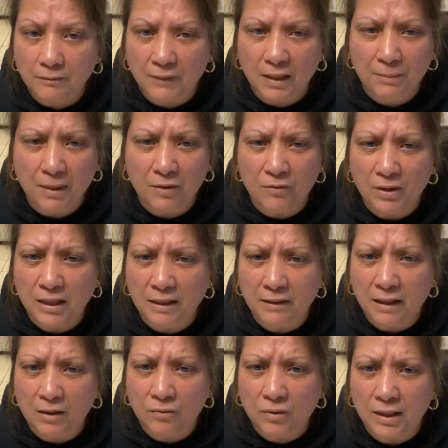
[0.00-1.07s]
I reading
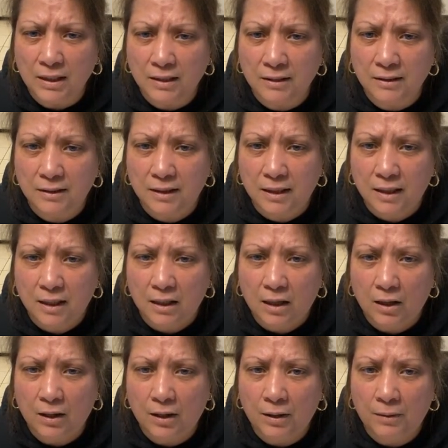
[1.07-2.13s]
that right?
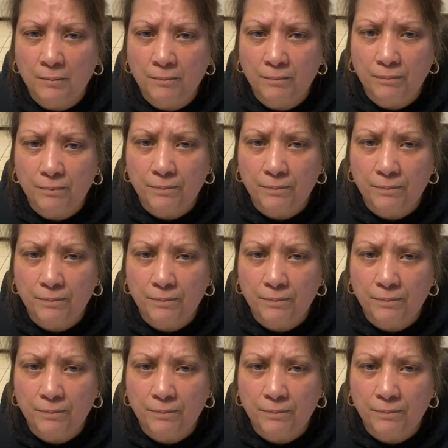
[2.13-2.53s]
It'll